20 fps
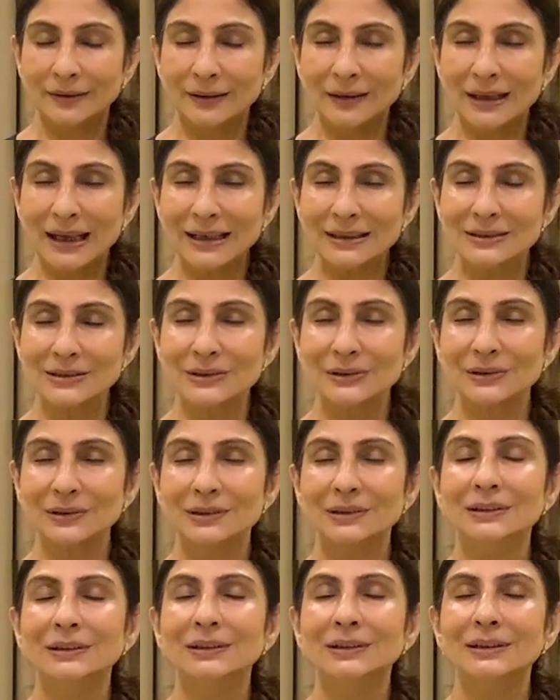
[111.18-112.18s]
Relax
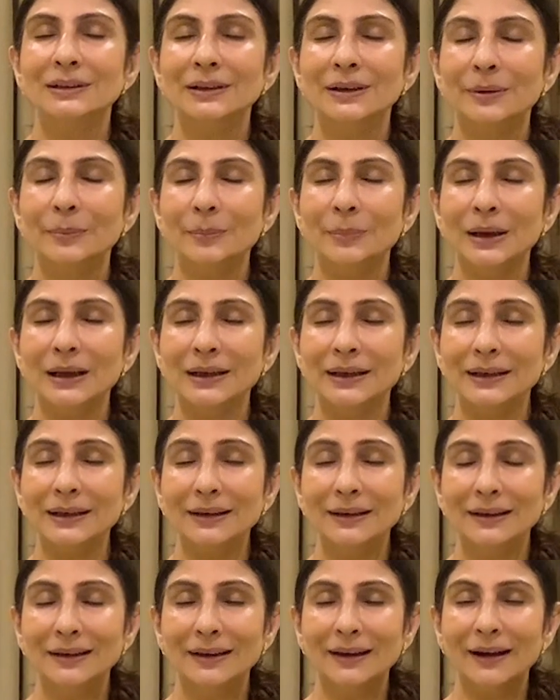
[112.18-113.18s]
your
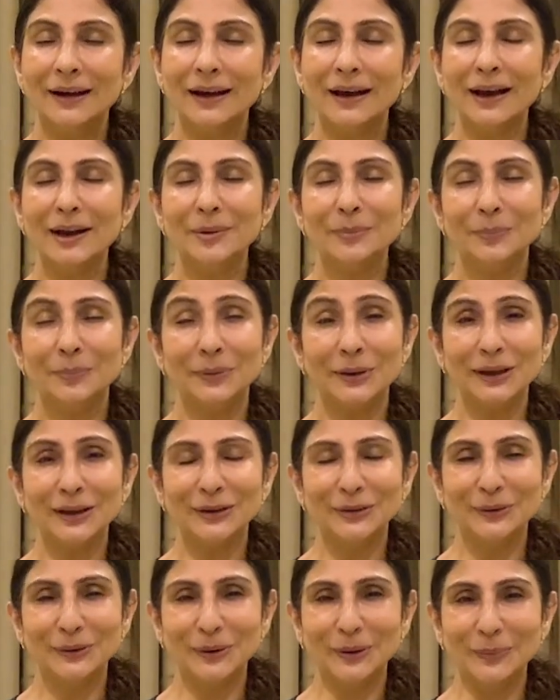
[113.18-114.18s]
belly and
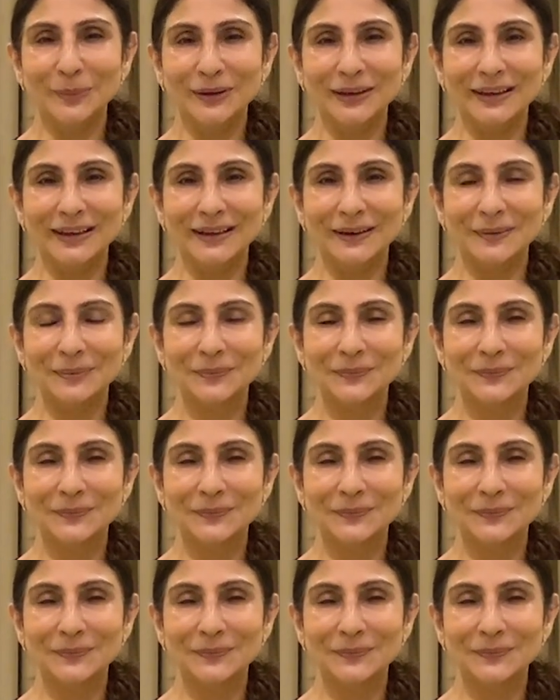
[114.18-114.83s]
breathe normally.